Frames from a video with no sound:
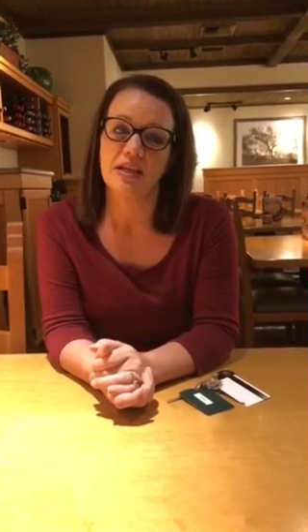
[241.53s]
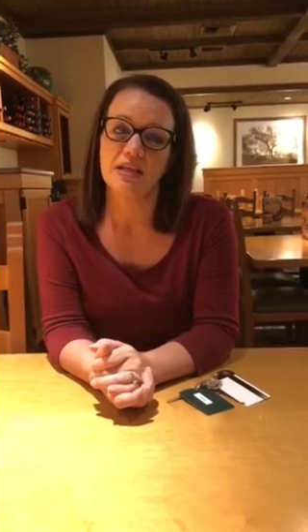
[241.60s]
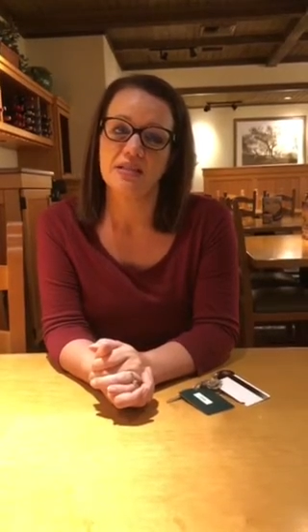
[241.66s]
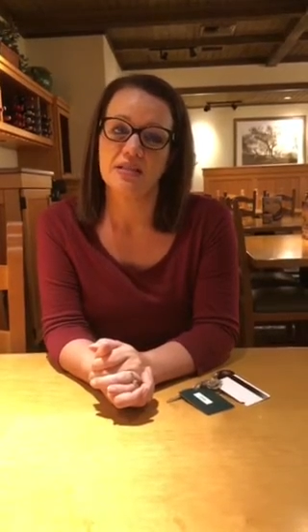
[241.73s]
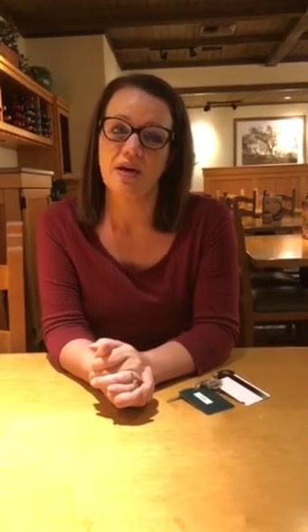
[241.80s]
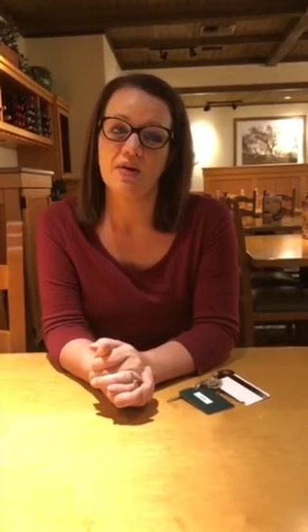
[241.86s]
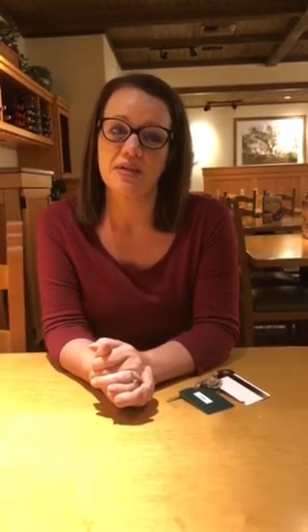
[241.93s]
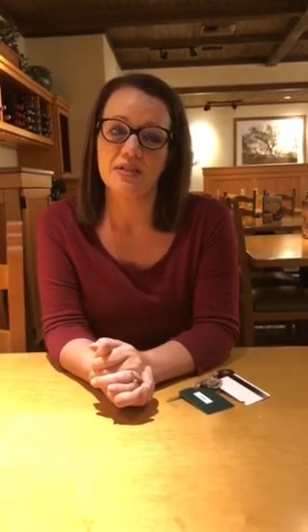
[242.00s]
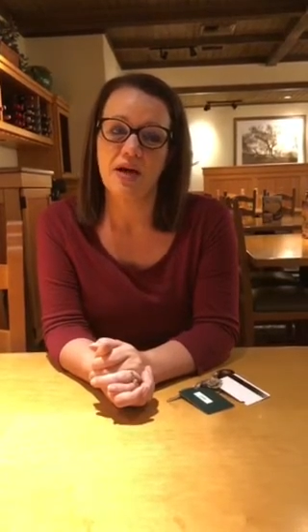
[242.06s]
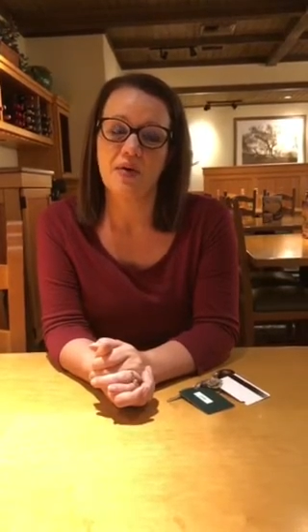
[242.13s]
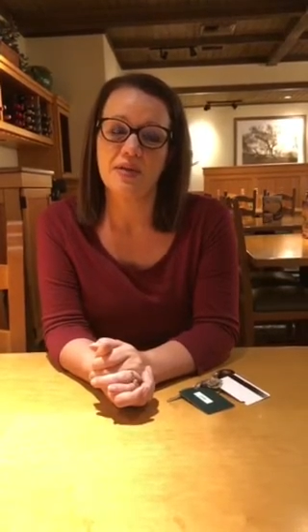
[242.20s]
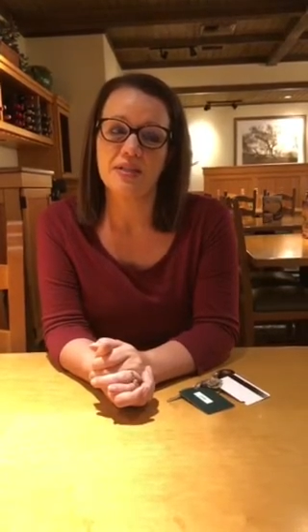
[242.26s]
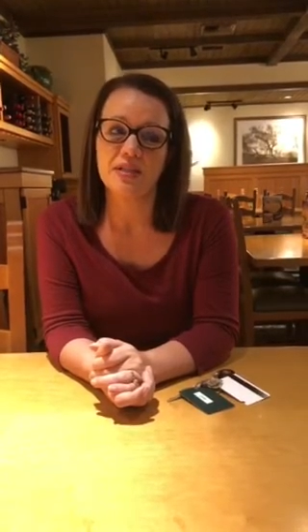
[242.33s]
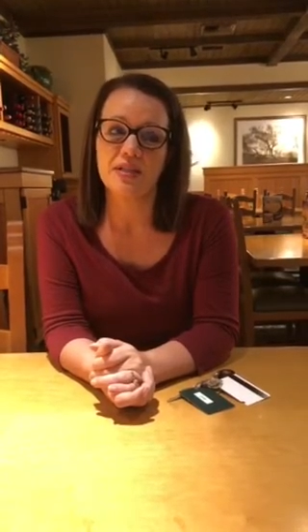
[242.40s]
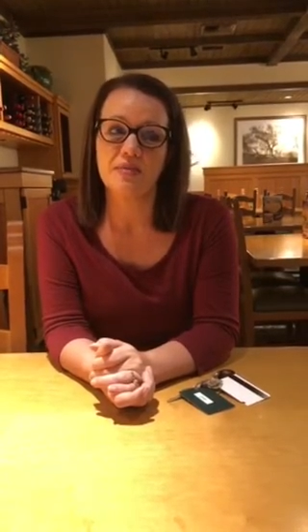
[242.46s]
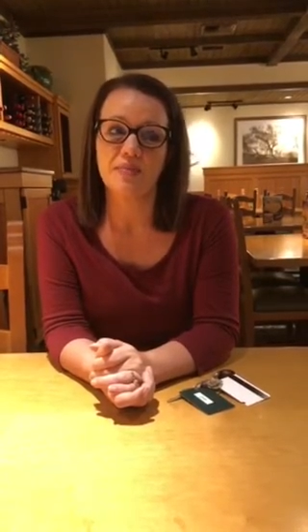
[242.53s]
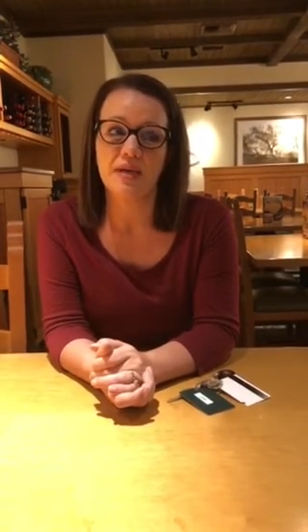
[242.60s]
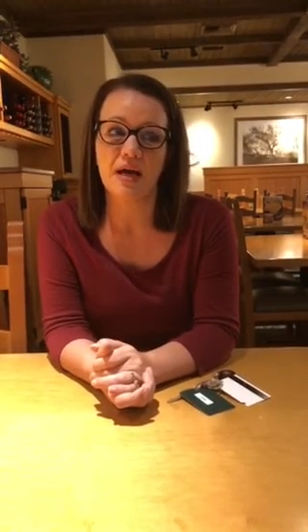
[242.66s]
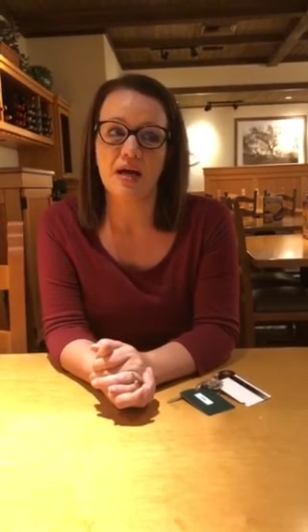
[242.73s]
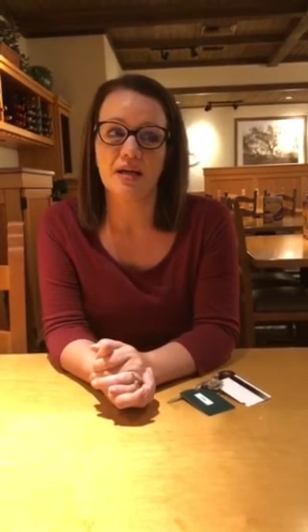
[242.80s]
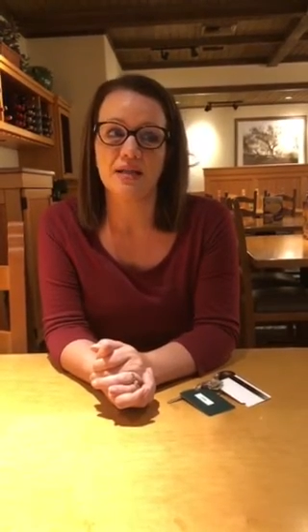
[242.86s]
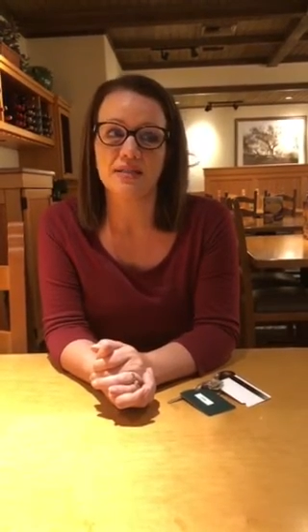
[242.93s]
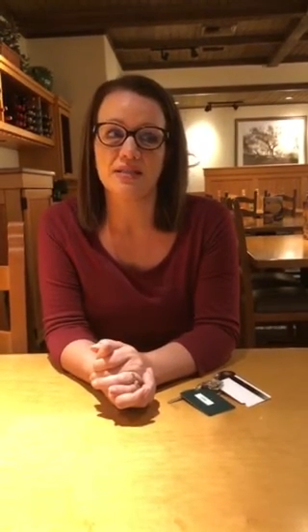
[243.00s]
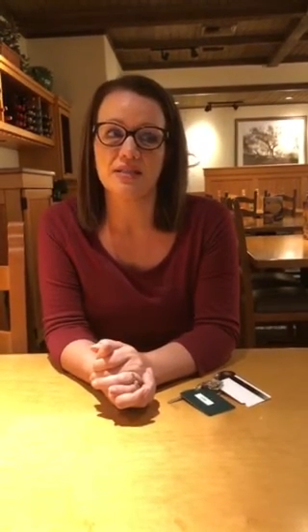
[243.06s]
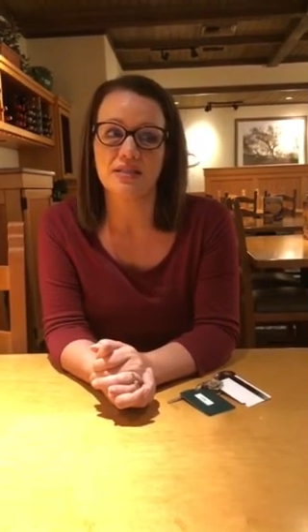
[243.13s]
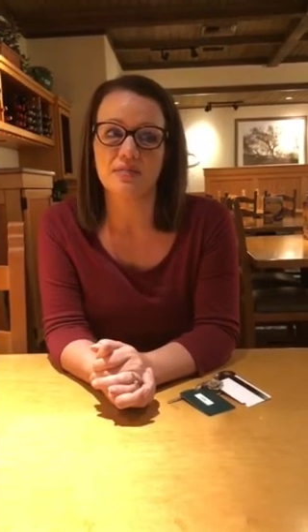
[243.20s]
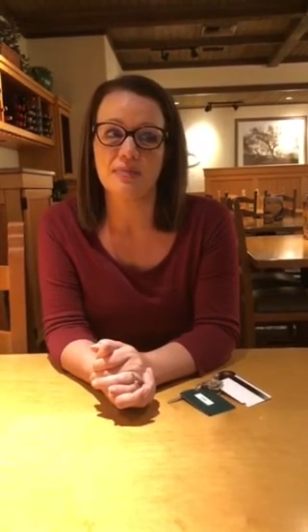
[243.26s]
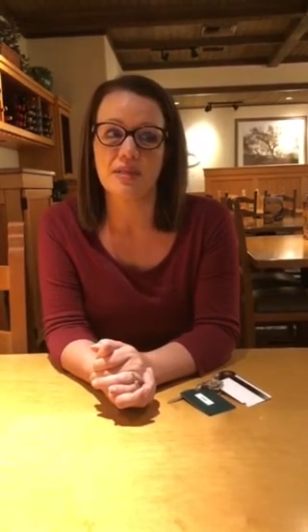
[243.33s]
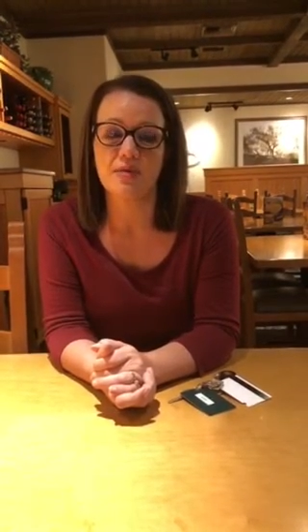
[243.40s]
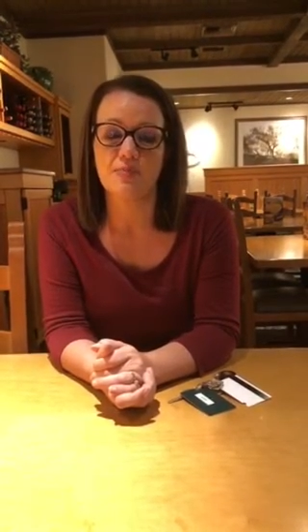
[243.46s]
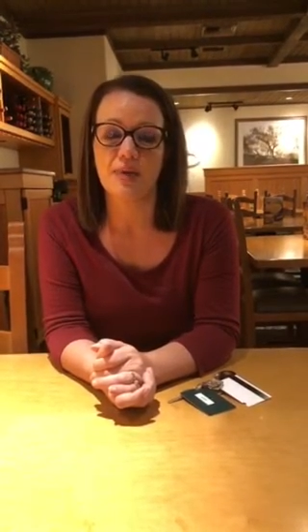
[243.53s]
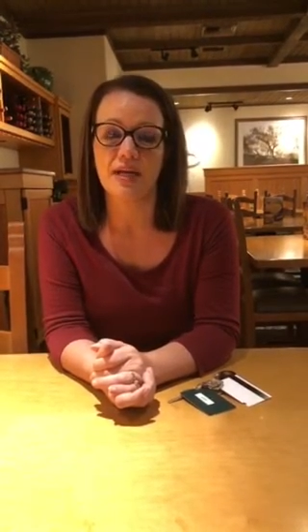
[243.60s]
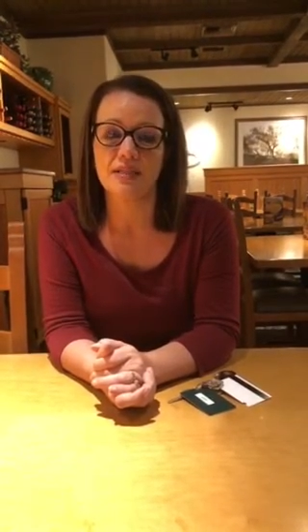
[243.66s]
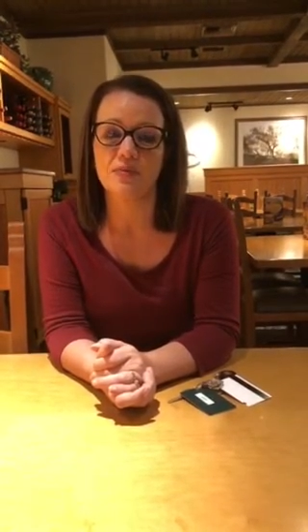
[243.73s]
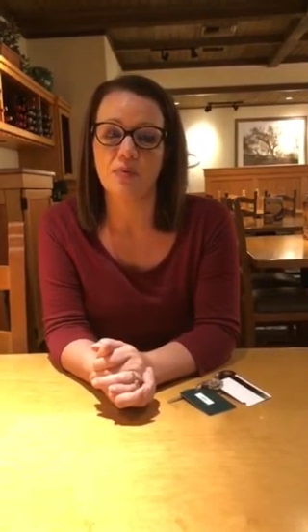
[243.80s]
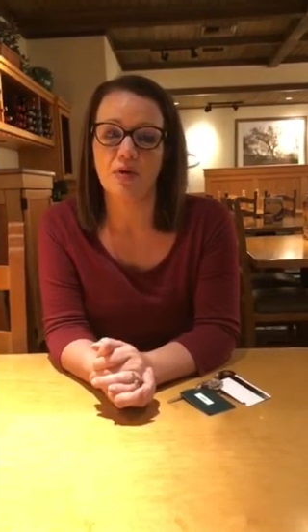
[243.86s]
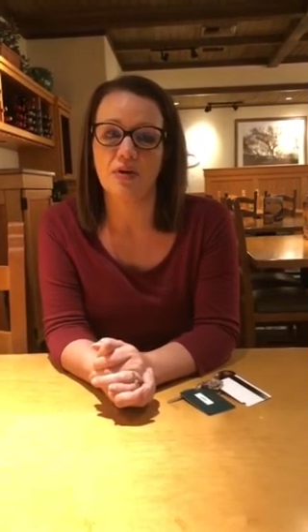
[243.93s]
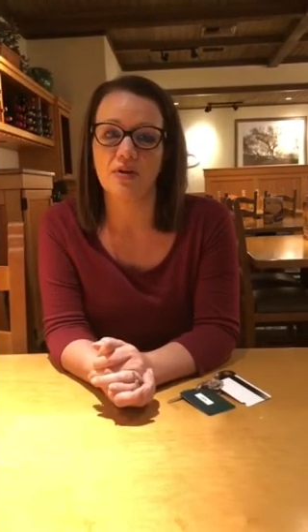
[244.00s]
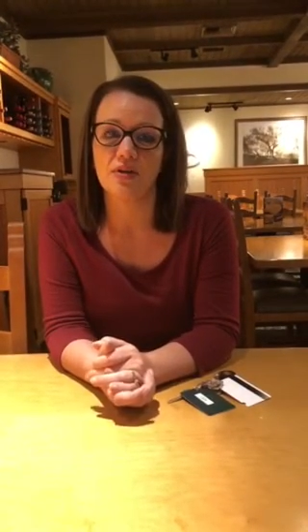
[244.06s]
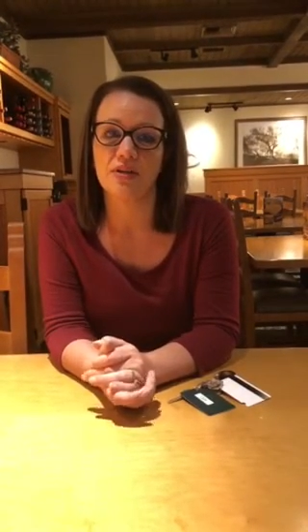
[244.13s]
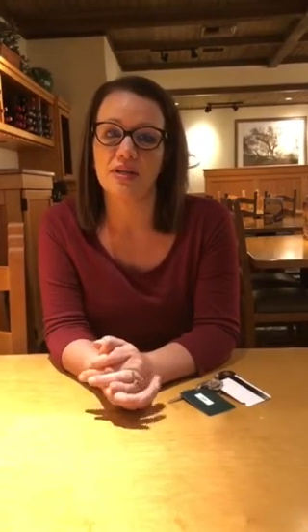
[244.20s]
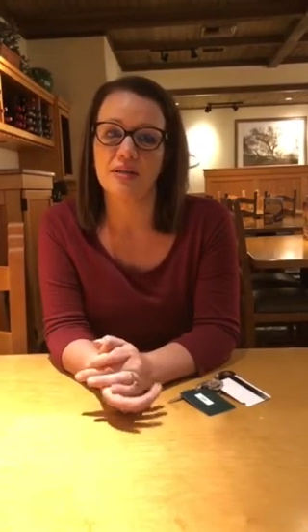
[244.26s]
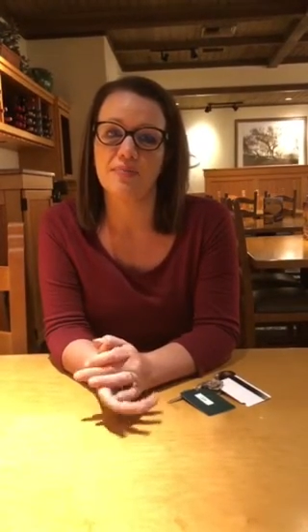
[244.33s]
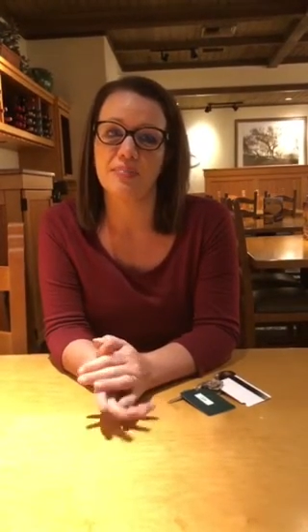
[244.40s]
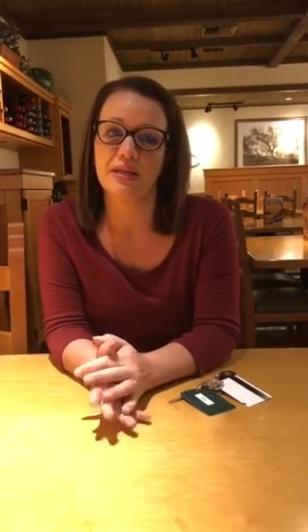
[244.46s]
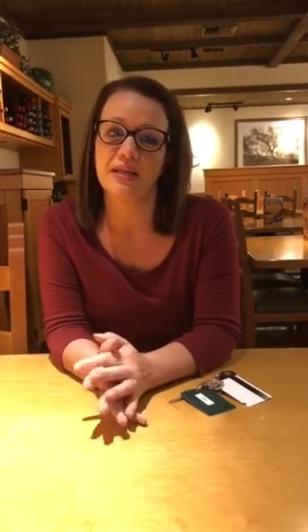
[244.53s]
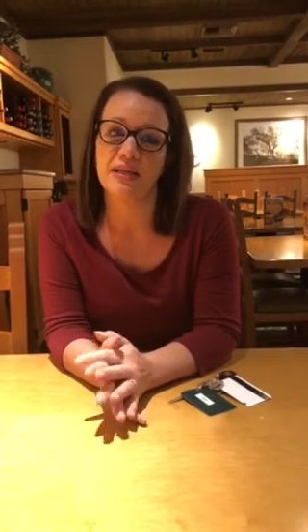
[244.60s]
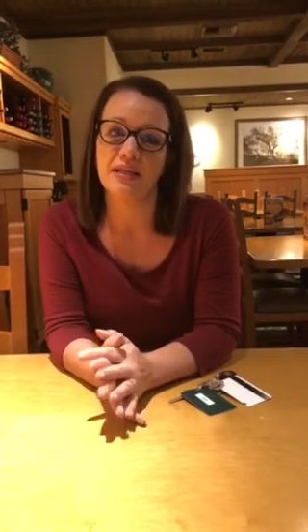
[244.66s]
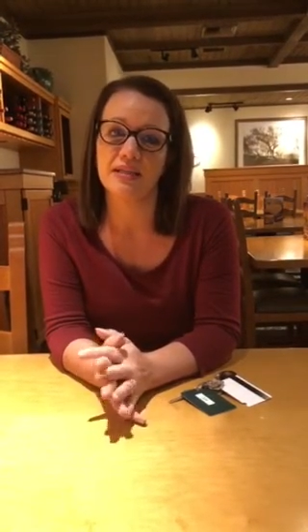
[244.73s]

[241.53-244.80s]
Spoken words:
So it's always good to be honest and just be the best worker you can be,